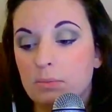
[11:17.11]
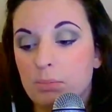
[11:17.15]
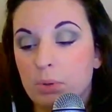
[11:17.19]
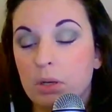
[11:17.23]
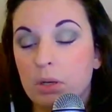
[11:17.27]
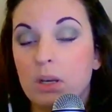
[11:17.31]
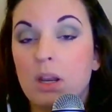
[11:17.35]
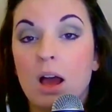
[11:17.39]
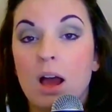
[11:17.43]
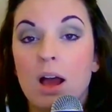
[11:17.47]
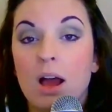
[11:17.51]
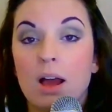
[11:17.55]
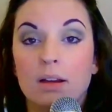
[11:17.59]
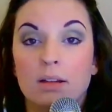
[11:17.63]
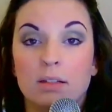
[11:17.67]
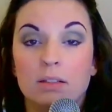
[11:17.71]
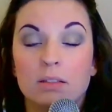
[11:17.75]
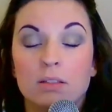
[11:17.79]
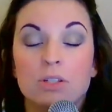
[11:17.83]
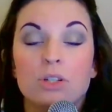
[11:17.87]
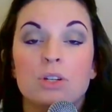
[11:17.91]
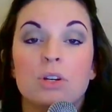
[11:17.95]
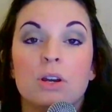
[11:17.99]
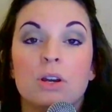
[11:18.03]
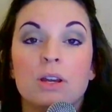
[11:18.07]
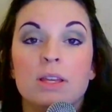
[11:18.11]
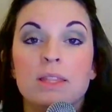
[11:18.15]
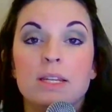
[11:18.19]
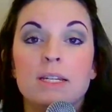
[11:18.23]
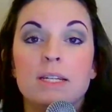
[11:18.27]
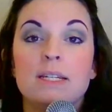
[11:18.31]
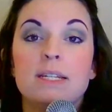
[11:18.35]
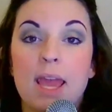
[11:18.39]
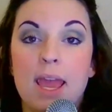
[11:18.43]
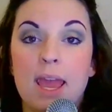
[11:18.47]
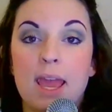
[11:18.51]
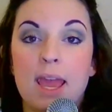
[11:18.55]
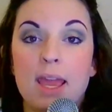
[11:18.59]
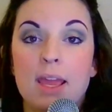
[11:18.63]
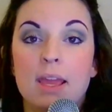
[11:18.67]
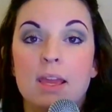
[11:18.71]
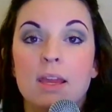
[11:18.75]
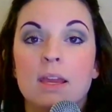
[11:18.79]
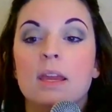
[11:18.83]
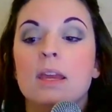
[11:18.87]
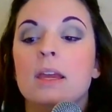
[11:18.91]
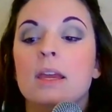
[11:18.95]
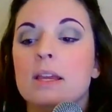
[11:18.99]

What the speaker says: block during the day